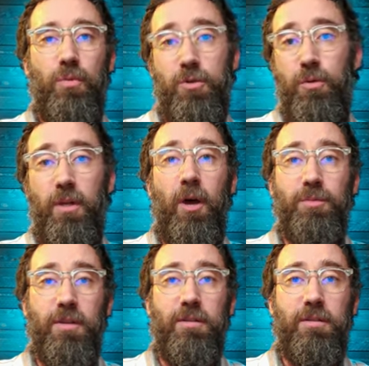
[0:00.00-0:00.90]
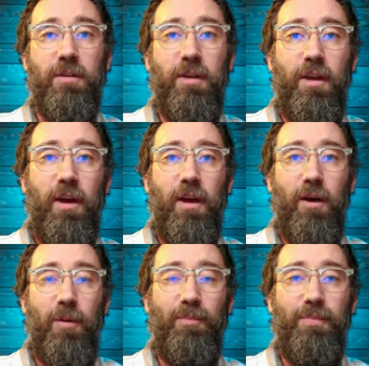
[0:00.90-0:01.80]
which really helps us
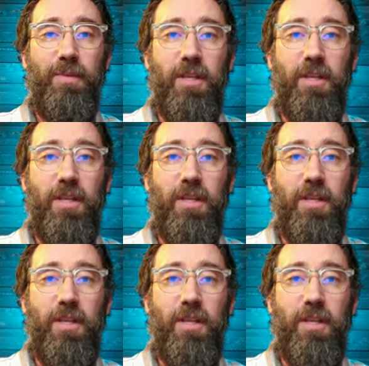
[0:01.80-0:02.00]
um,